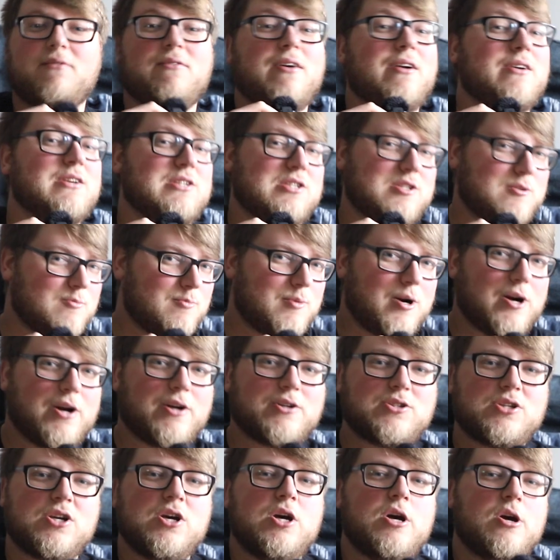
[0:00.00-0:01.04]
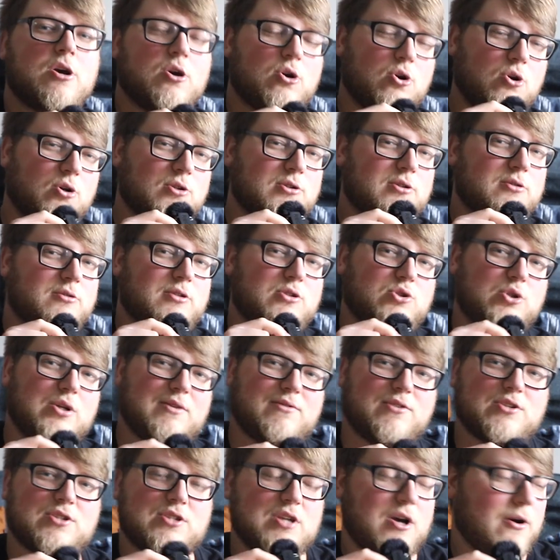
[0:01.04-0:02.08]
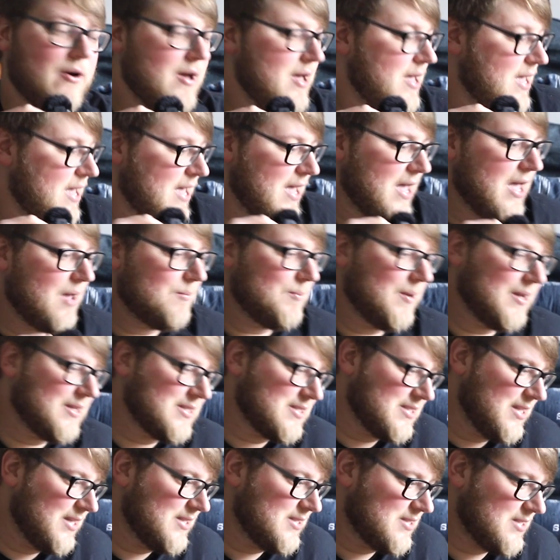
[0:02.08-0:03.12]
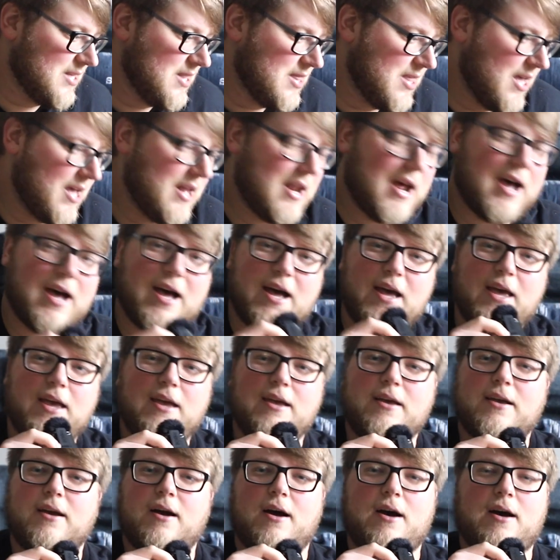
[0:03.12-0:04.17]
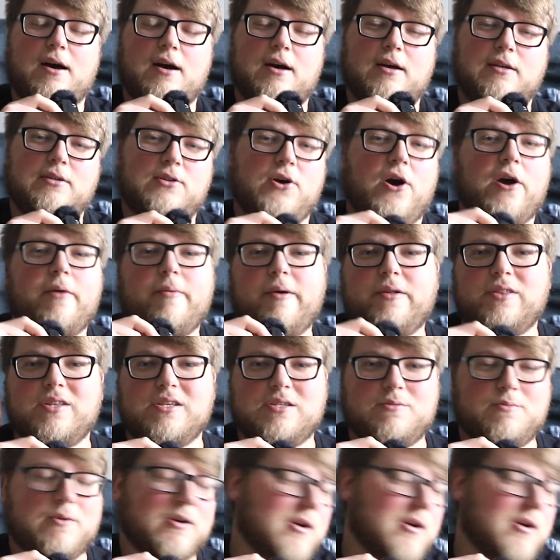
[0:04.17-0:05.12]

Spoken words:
a very smart golden retriever. So it makes sense that I talk about this